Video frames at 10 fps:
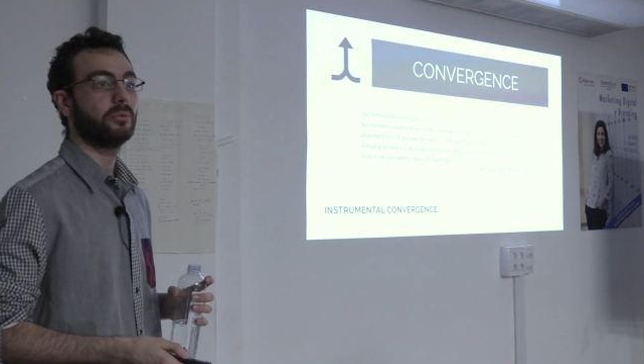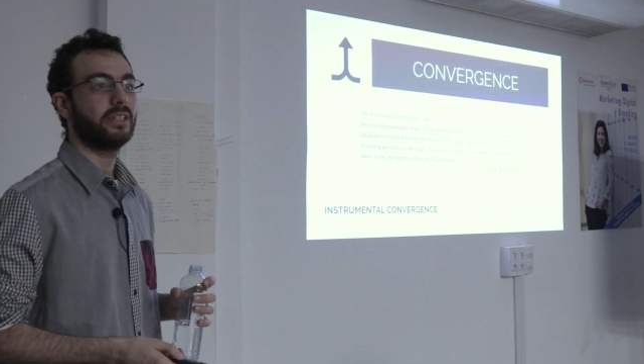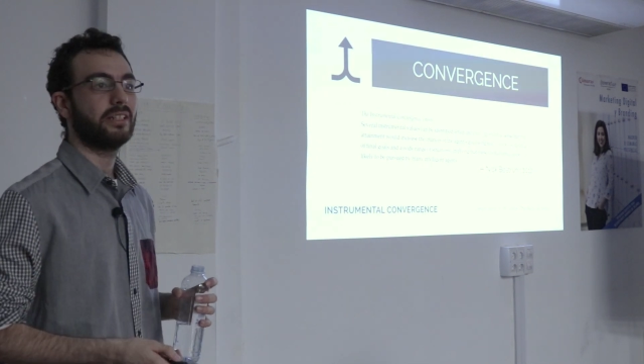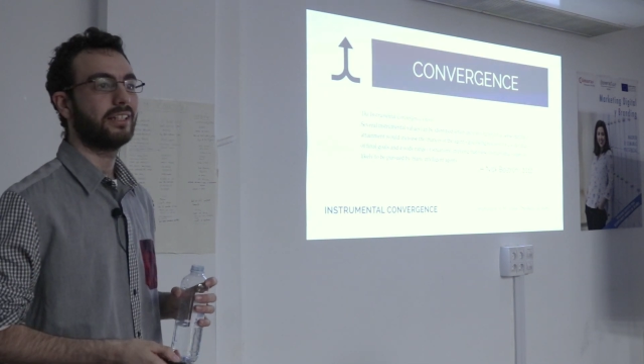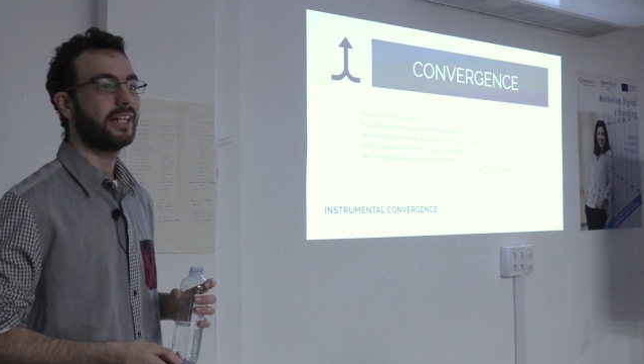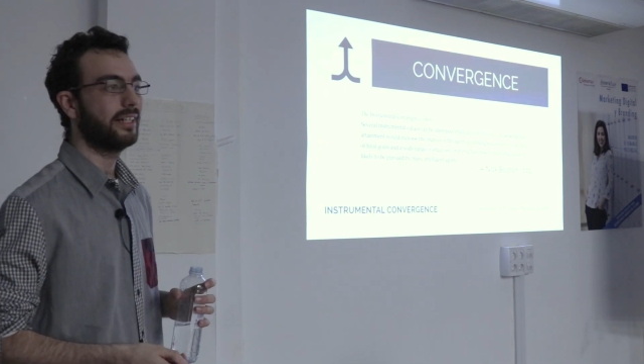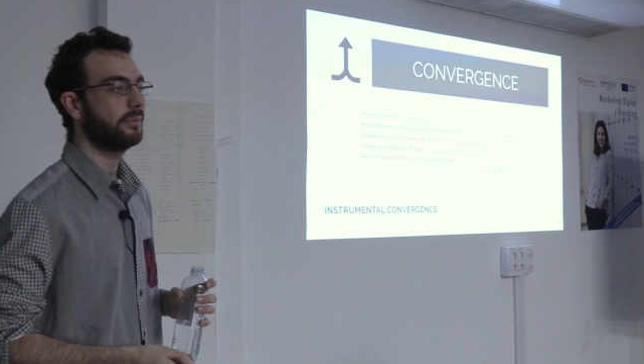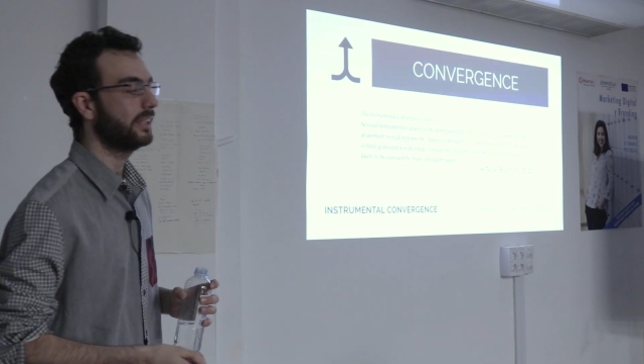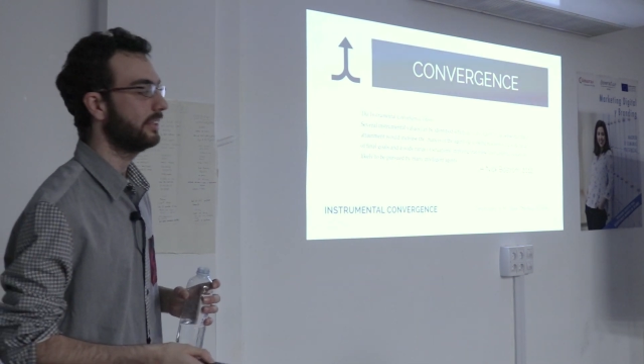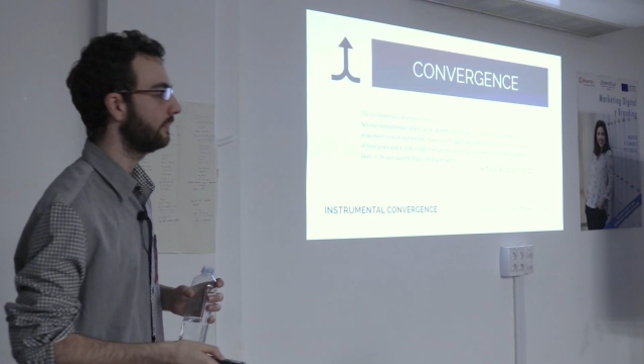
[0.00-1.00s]
to be
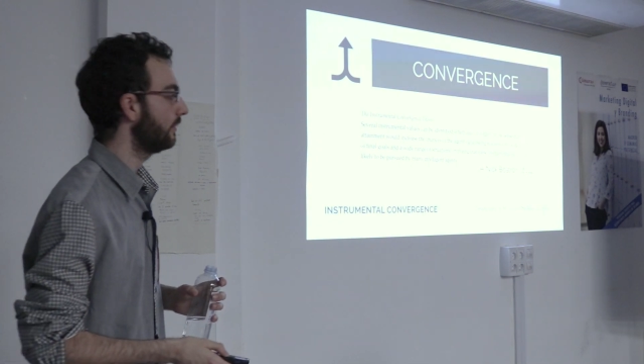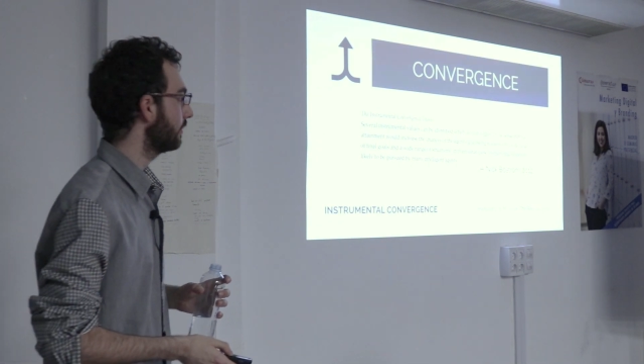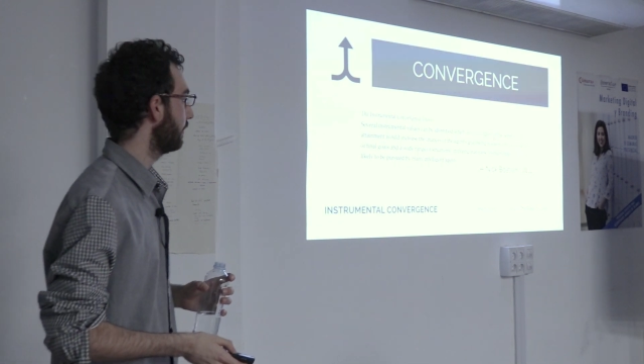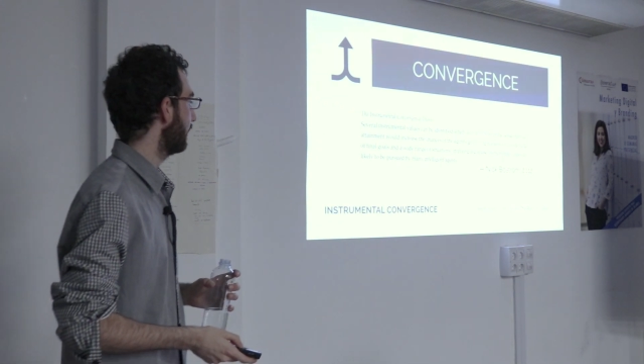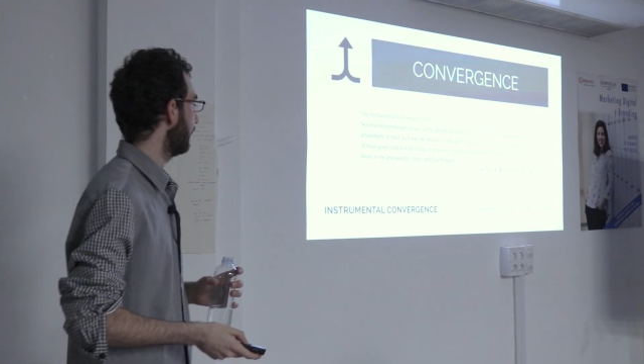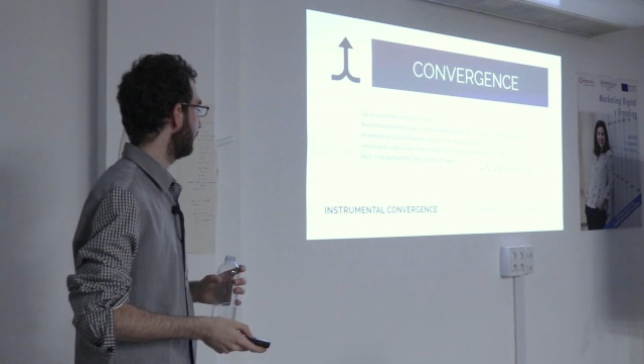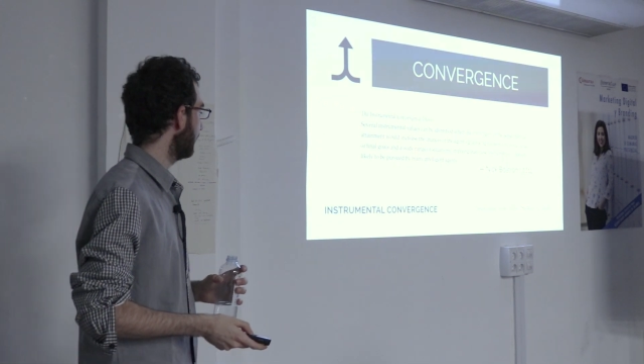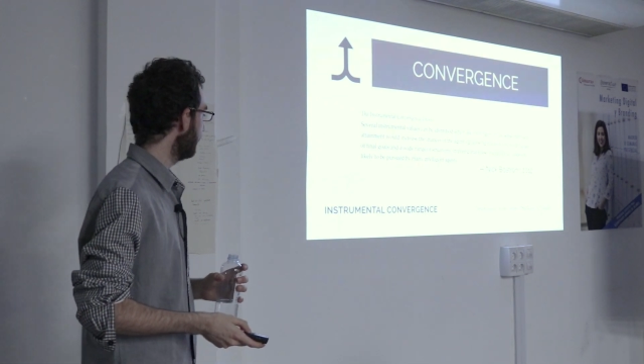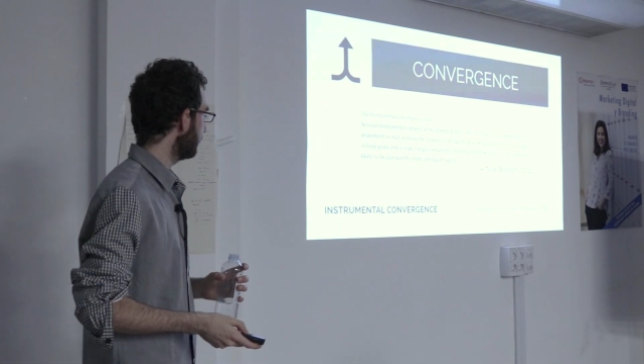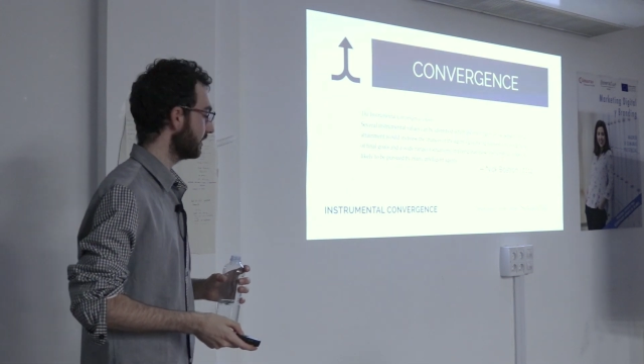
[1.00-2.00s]
aligned by default with
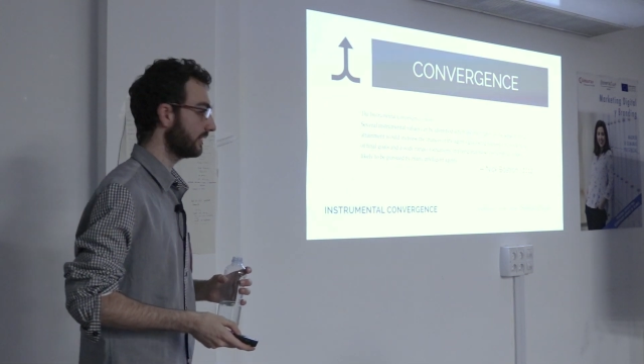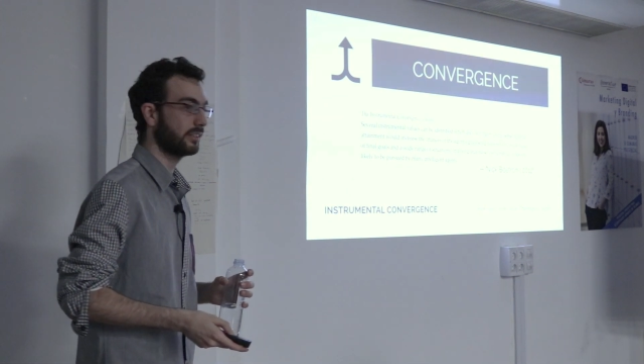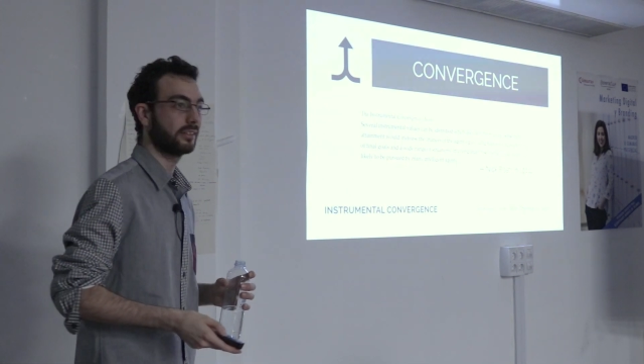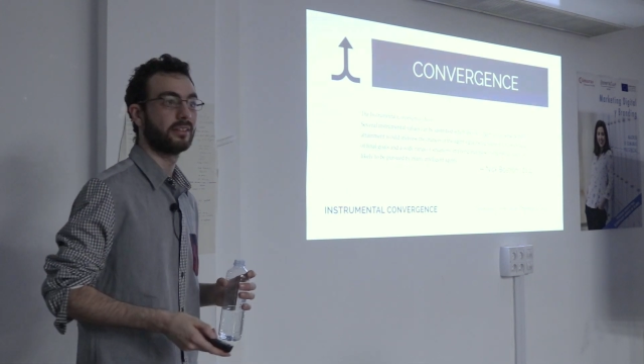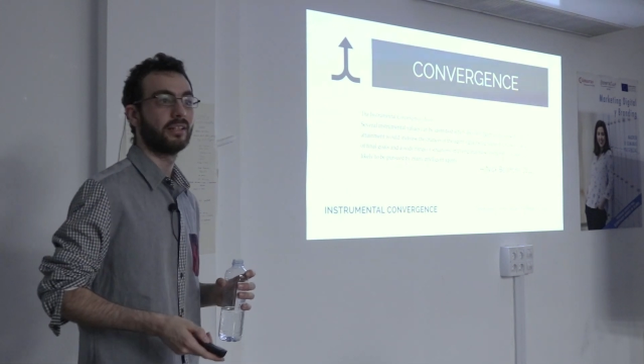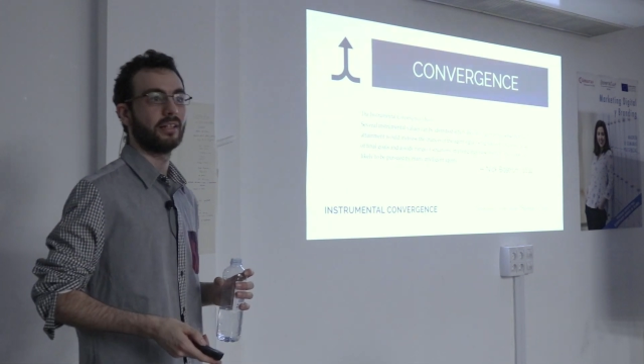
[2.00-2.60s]
our interests,